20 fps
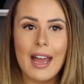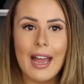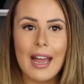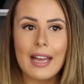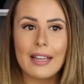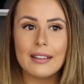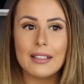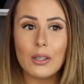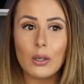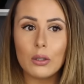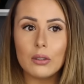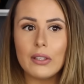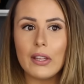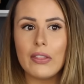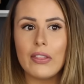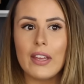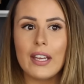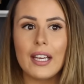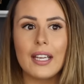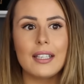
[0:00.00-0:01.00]
And the
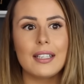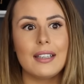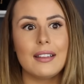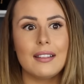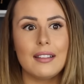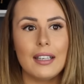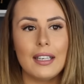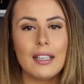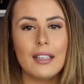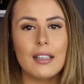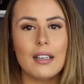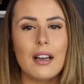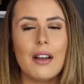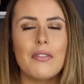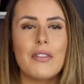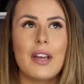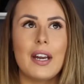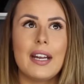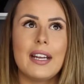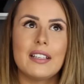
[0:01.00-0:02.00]
only thing I could think
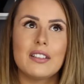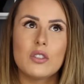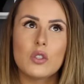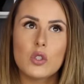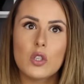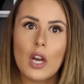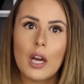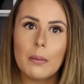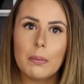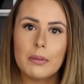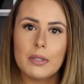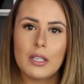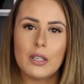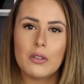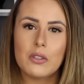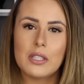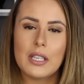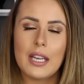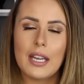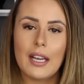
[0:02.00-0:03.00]
of that I had stopped
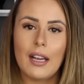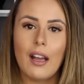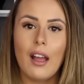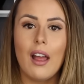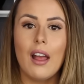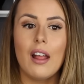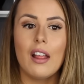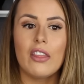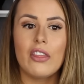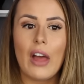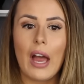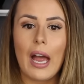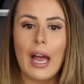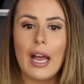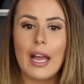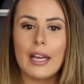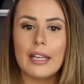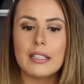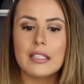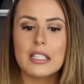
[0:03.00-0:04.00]
using
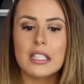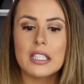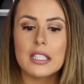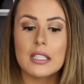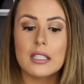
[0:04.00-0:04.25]
that